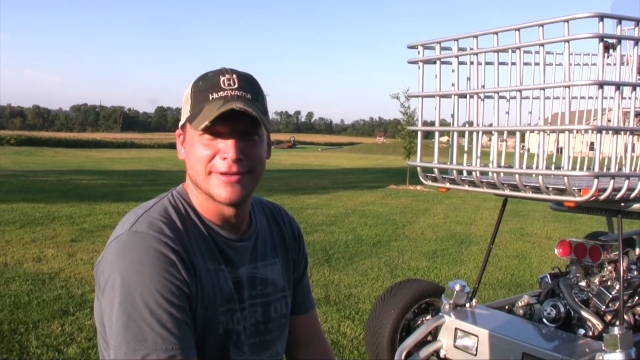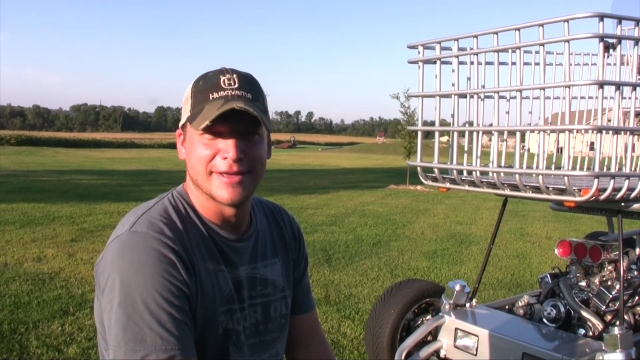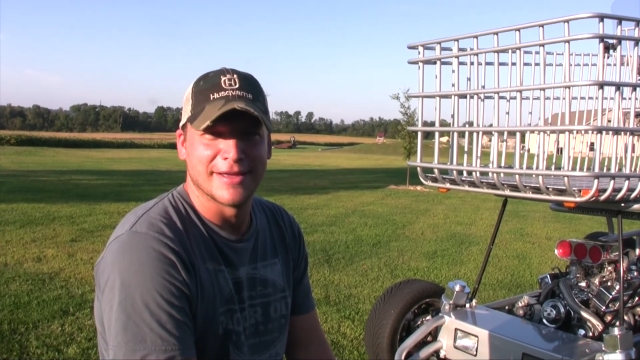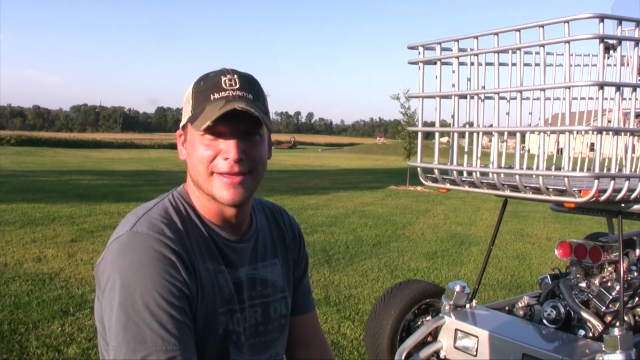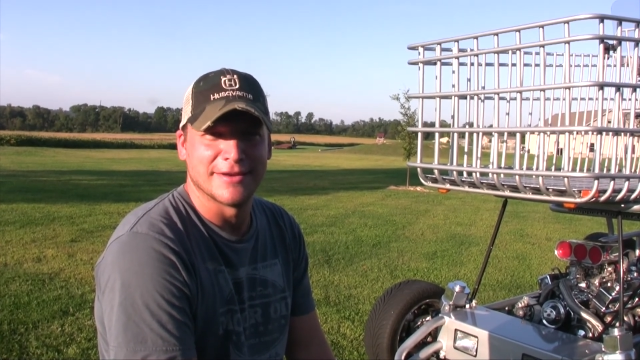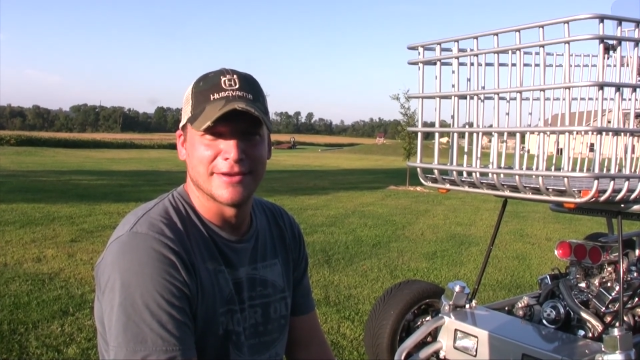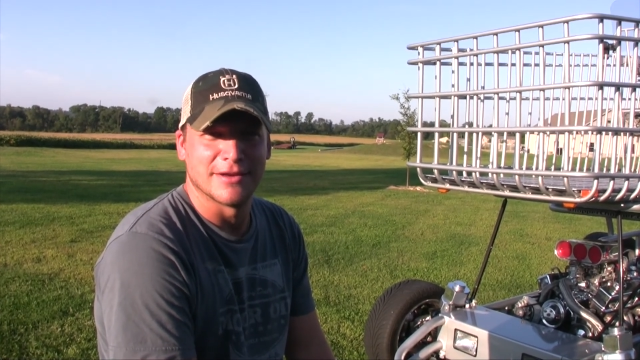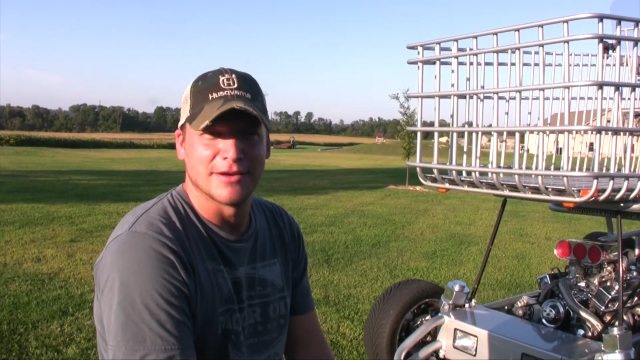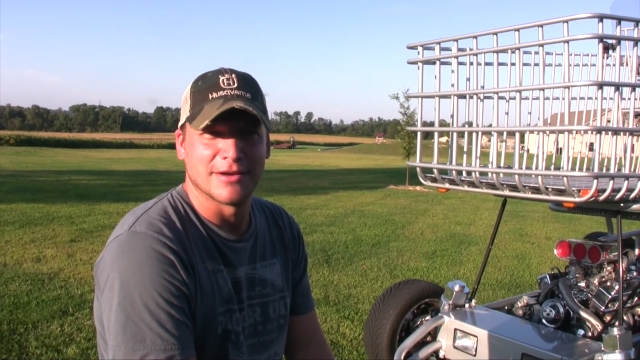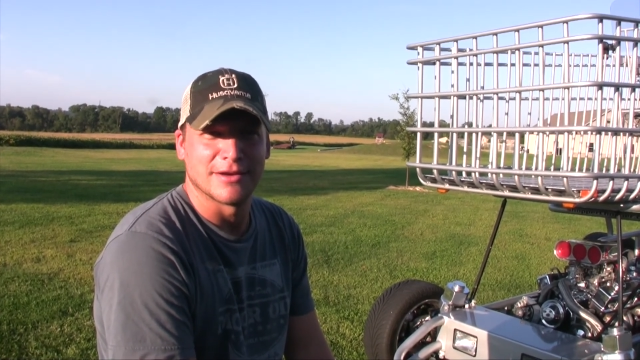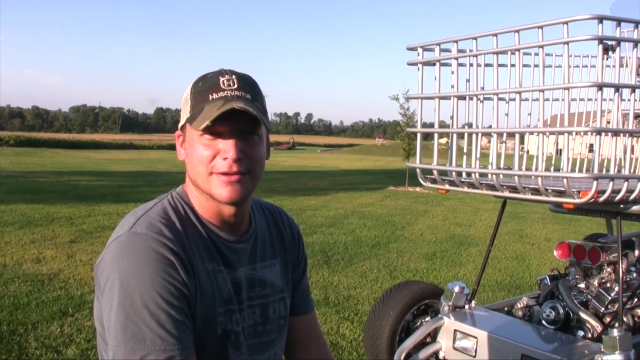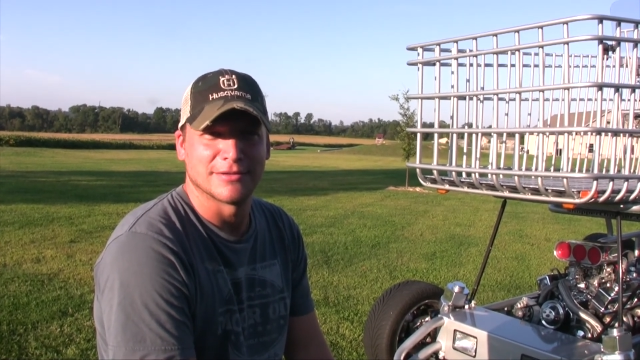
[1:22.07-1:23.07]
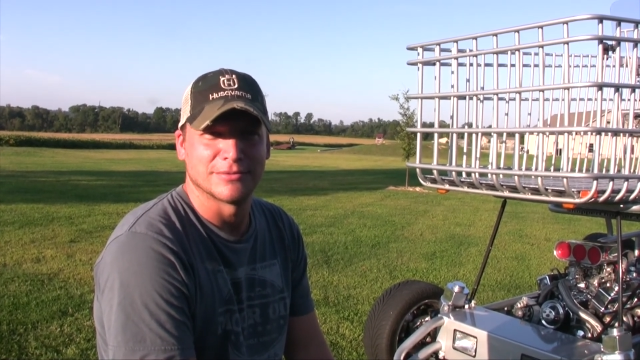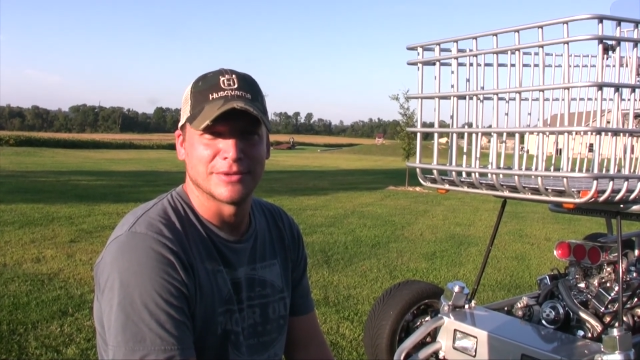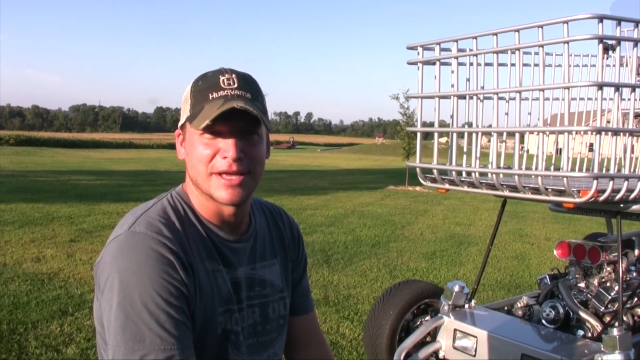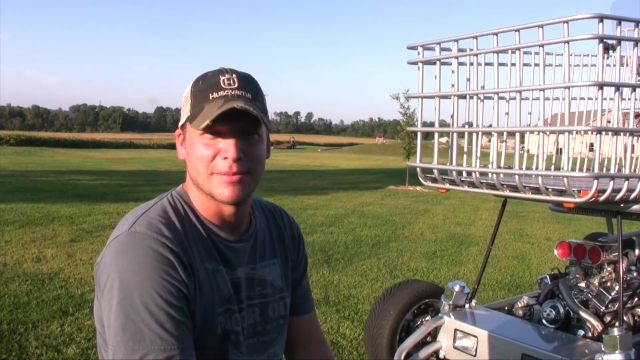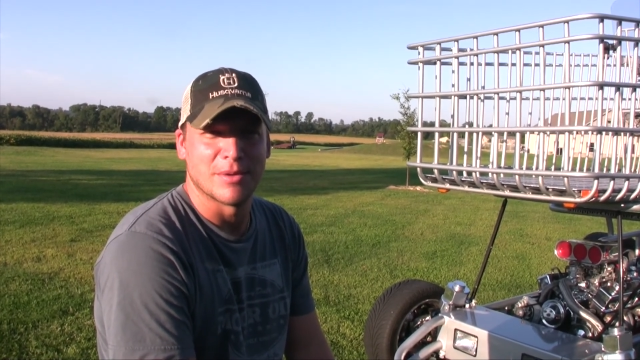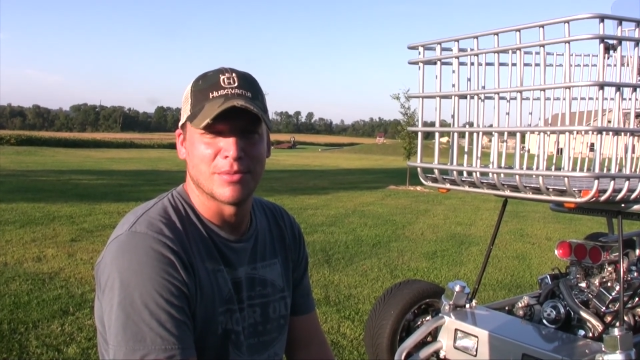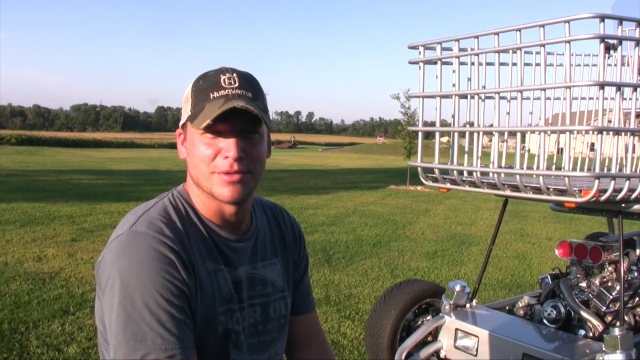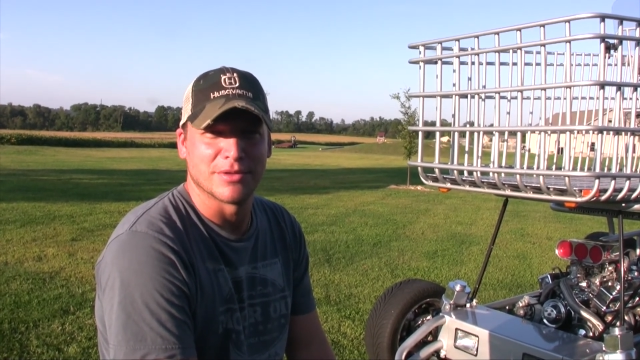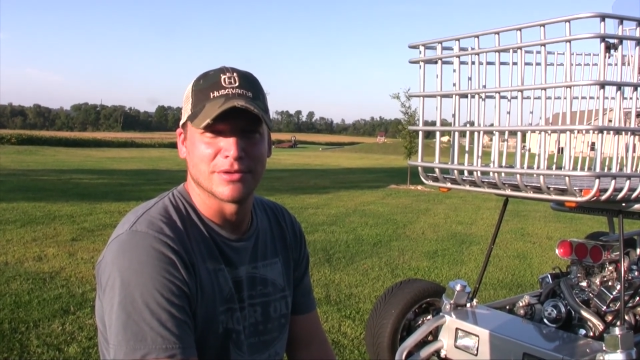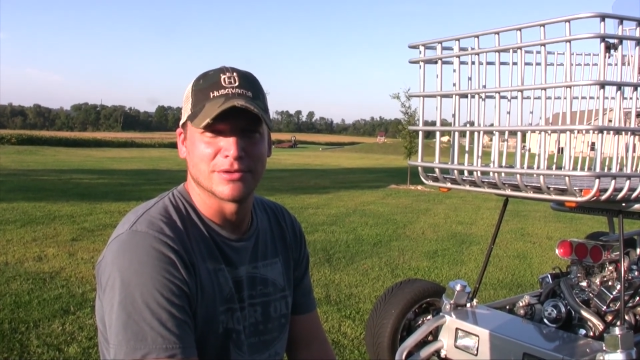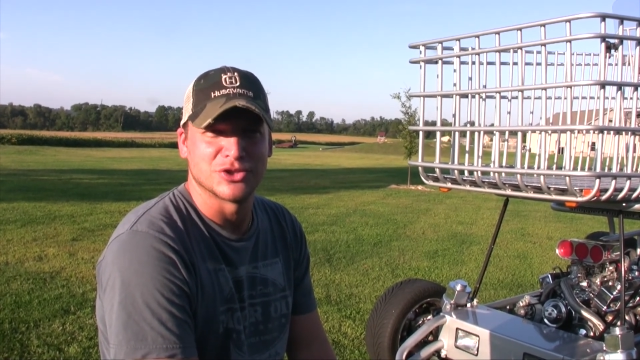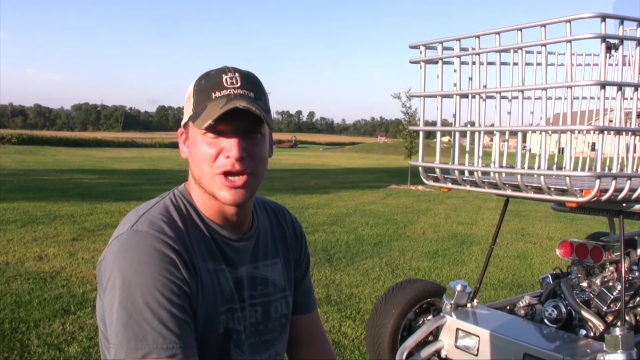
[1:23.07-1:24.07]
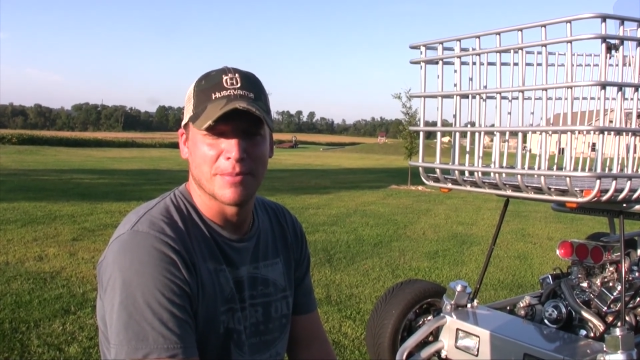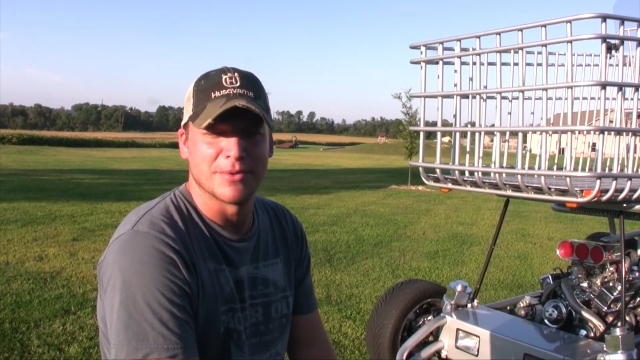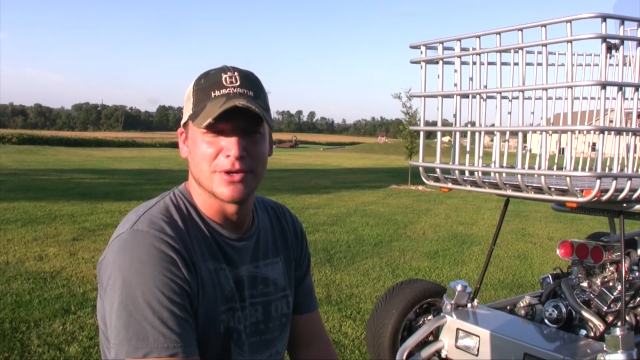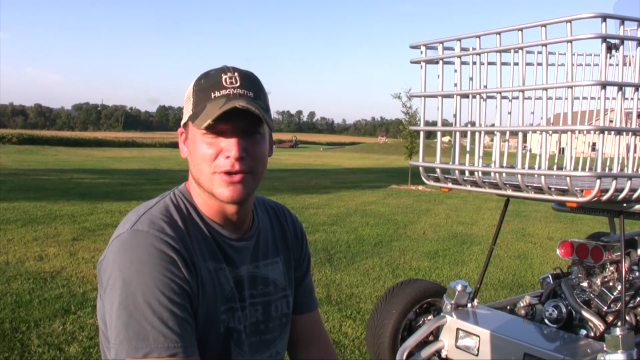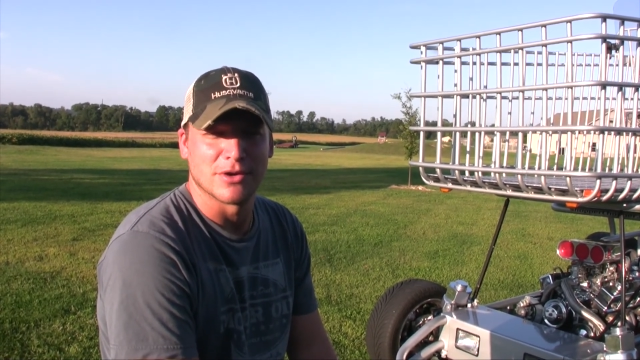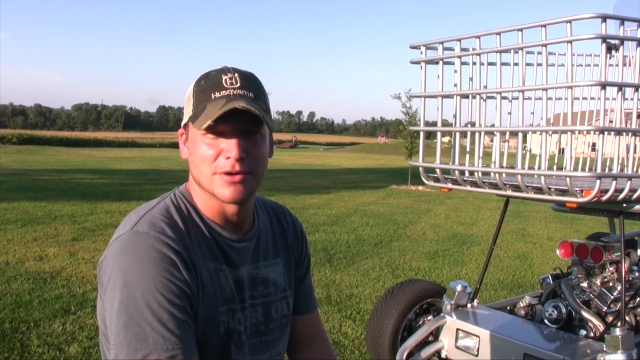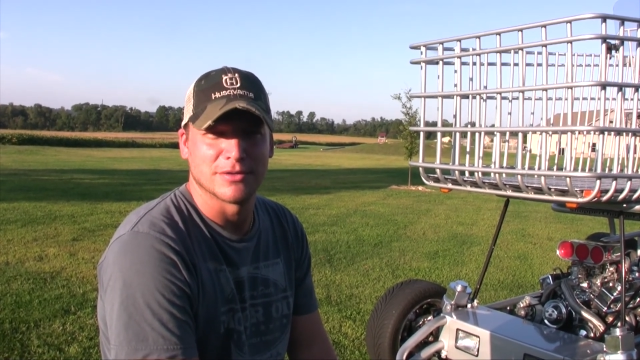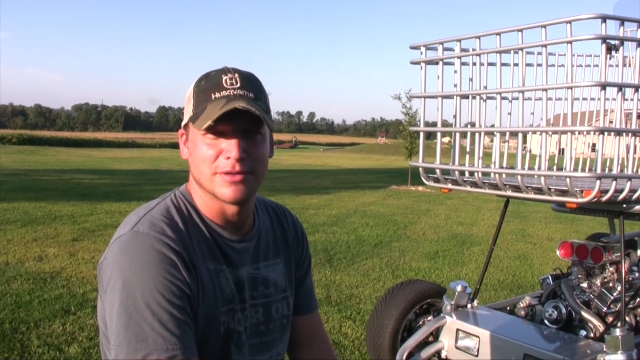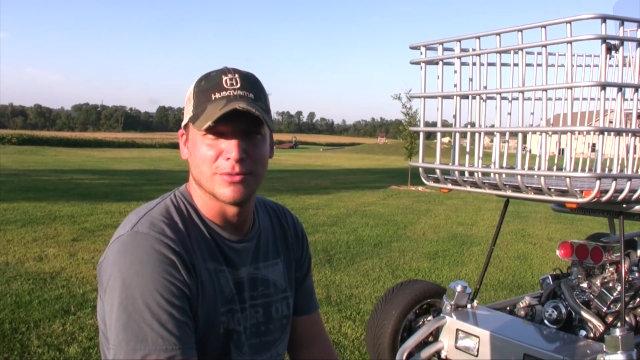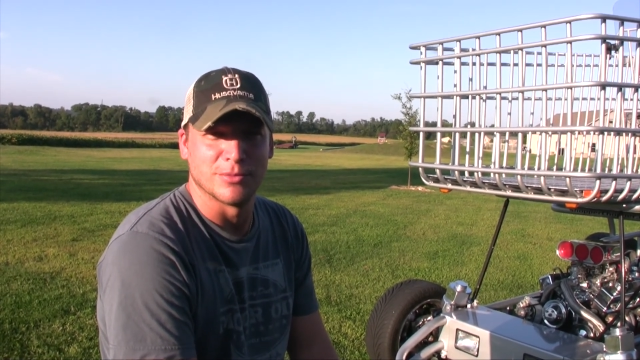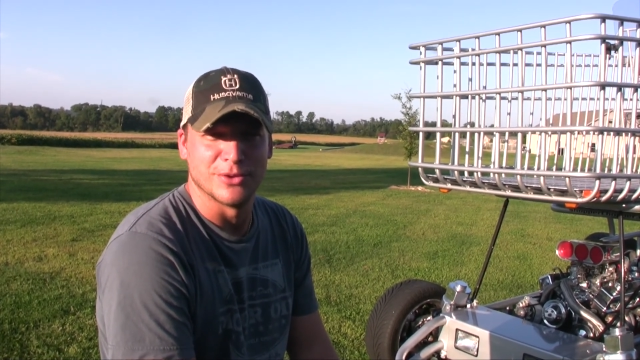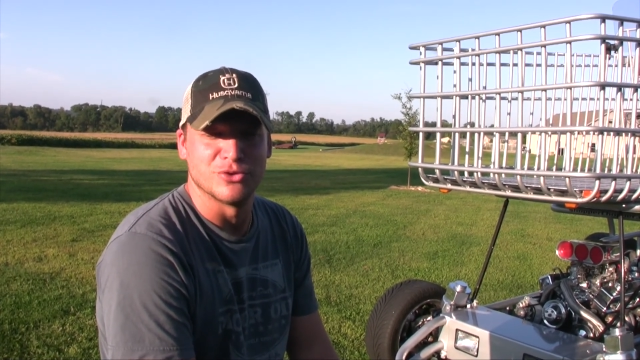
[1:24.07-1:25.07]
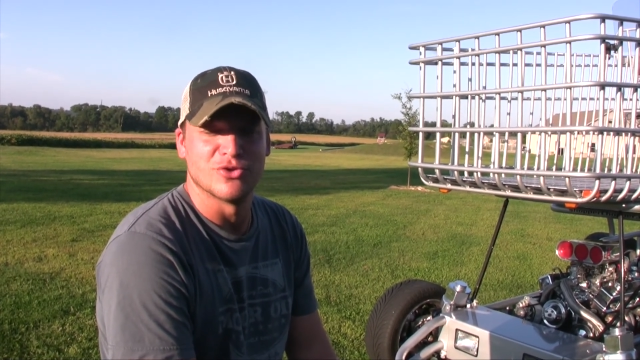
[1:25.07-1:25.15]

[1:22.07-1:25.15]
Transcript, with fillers: and uh, we came up with a shopping cart that would be